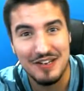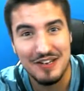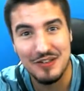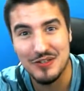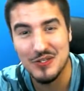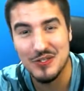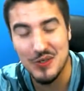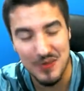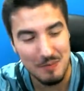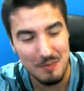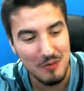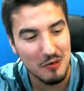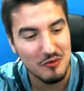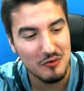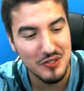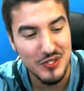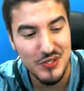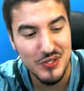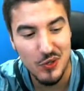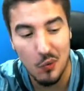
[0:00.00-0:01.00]
tell you the truth. I'm not
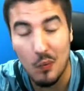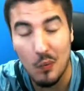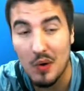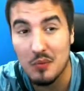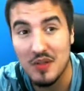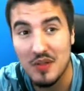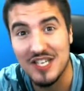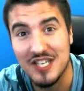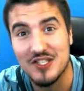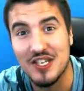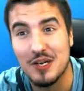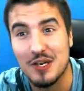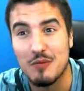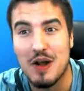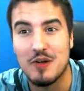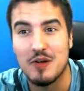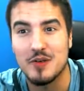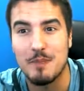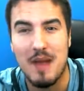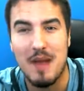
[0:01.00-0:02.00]
really sure when we'll actually get
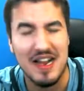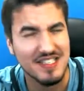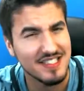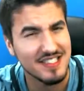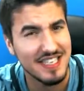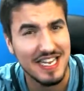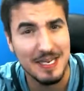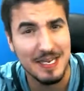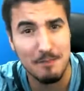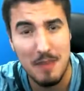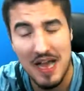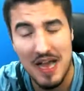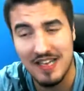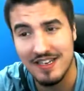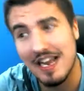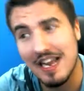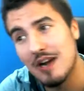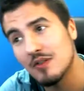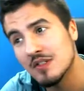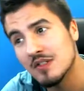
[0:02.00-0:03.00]
around to maxing that
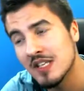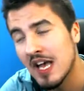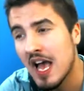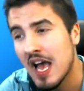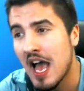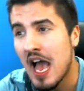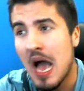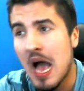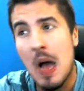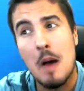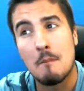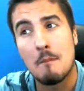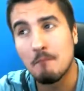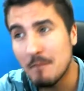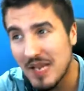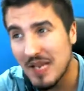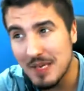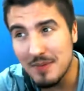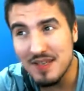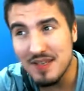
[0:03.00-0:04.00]
companion out.
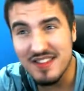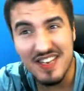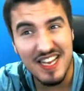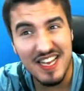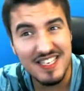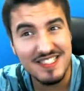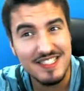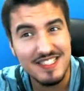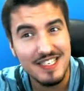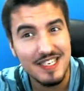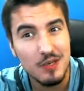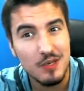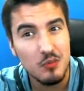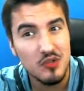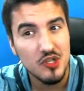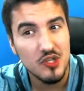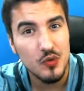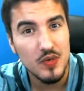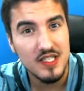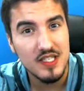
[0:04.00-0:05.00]
Maybe in the next sitting
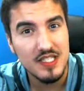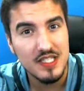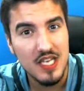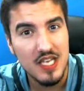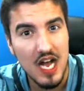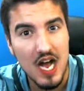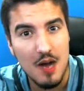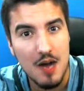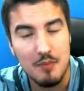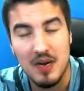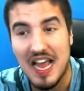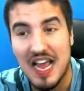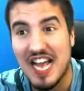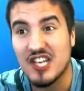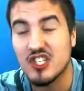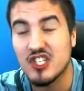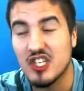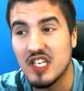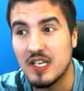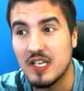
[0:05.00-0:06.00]
we'll do it, uh, but
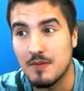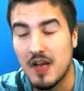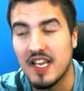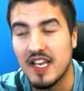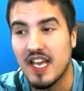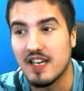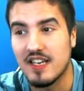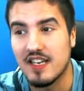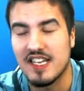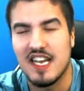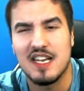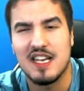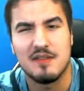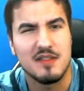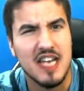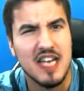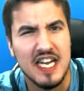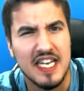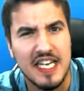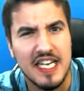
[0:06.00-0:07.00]
actually, again, like I
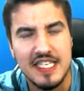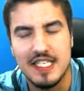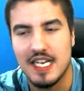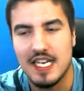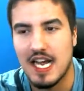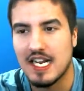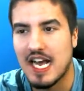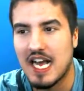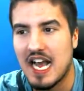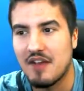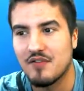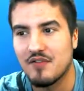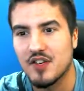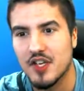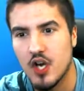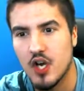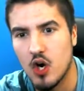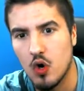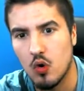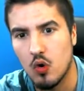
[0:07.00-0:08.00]
kind of hinted at, I have
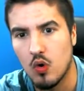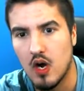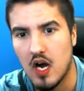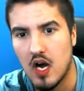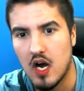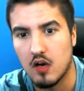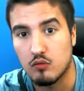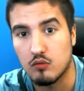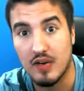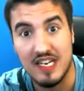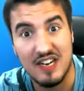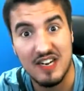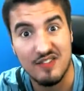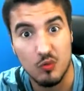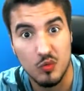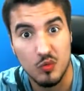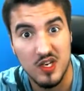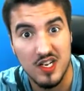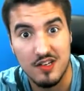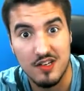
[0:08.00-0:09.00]
to go uh, right
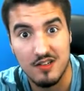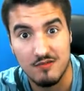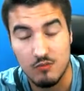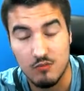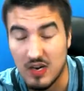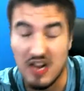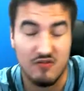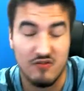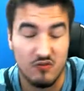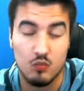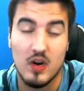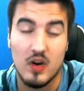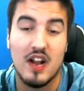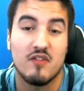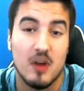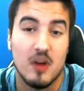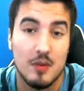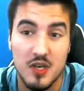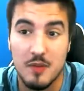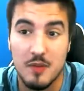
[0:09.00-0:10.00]
after we're done. Right after, right after